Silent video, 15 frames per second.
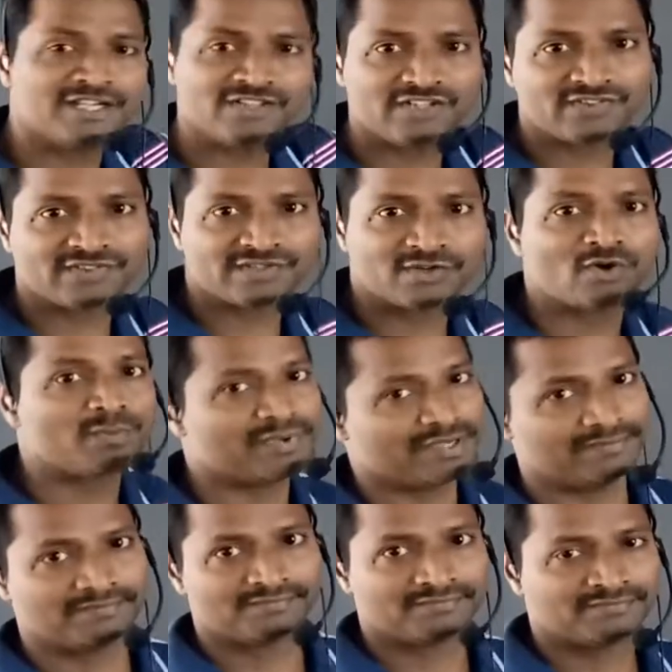in this
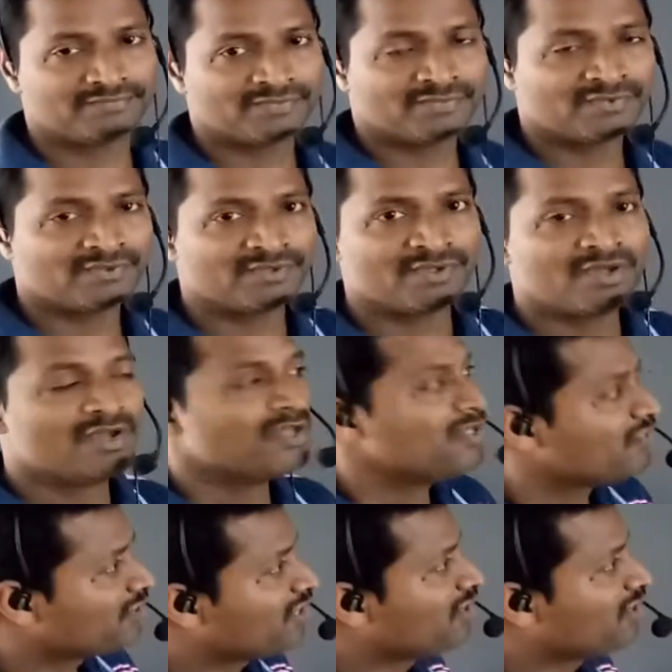topic. So